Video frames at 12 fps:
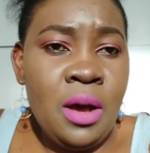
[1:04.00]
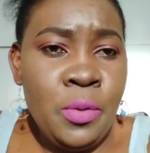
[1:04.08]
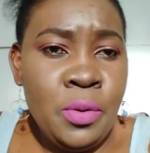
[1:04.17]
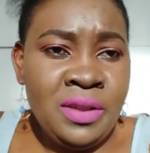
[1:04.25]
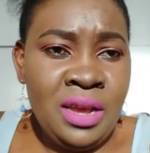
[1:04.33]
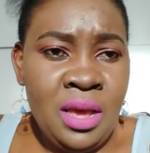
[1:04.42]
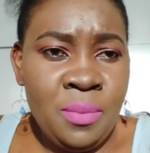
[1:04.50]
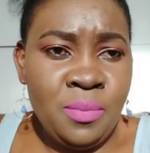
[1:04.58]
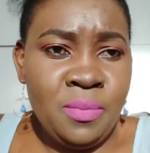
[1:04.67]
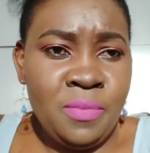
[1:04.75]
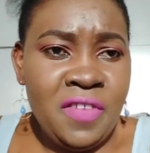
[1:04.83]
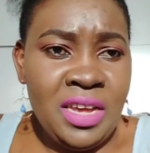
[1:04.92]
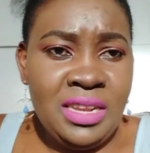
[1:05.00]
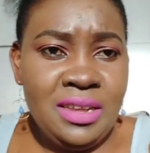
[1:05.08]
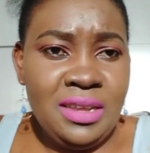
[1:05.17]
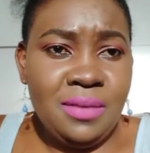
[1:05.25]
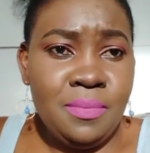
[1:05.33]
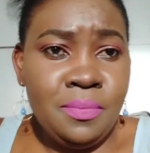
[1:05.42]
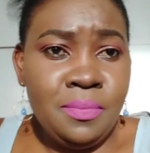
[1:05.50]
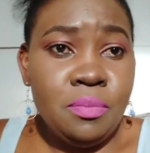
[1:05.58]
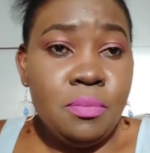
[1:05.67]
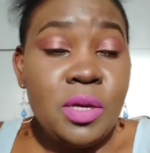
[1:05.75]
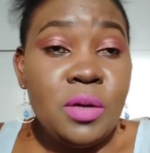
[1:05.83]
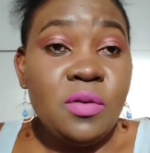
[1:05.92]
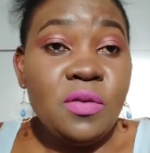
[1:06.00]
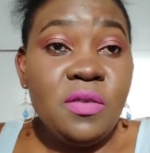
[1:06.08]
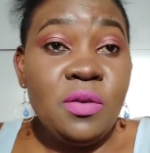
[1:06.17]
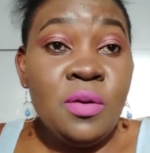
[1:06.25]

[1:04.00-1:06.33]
am fighting, because